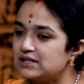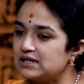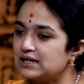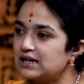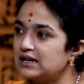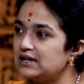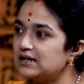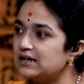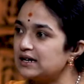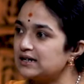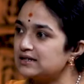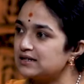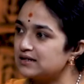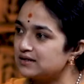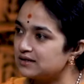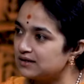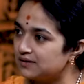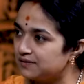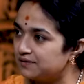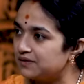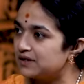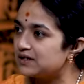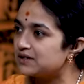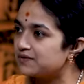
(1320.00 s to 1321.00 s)
and
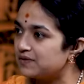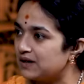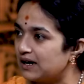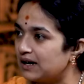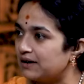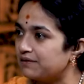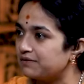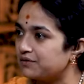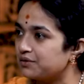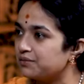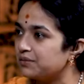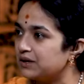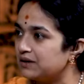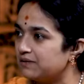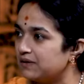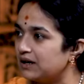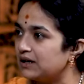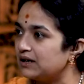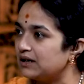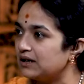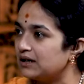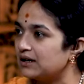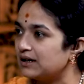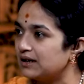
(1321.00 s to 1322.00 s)
decisiveness. We have to be
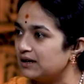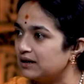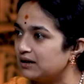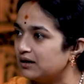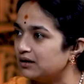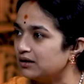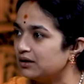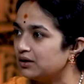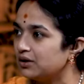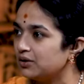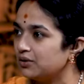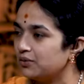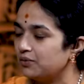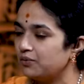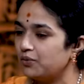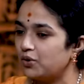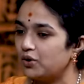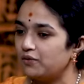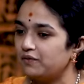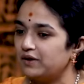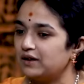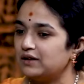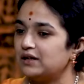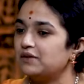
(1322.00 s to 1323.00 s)
very clear
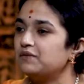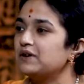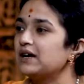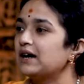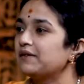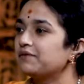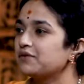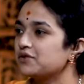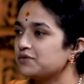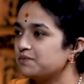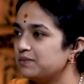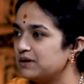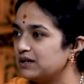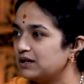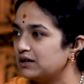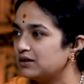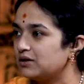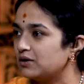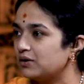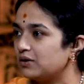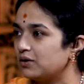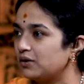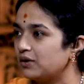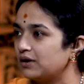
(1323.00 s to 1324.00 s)
whether we have to speak it
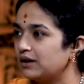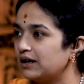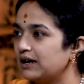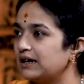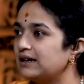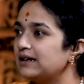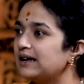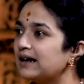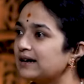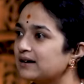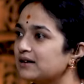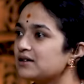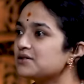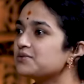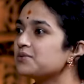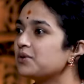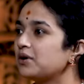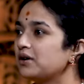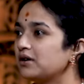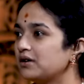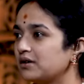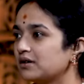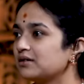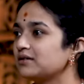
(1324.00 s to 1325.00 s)
or not, and that is
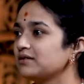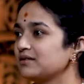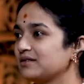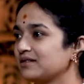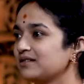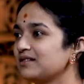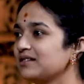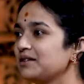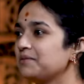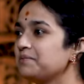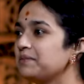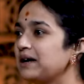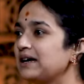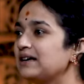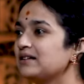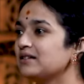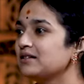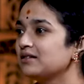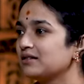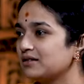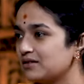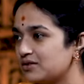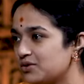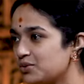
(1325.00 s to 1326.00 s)
what the
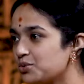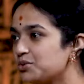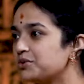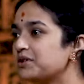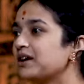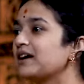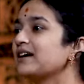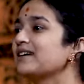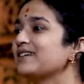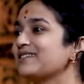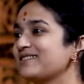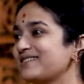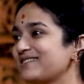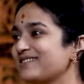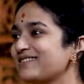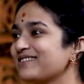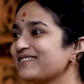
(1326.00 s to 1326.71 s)
main sutra is.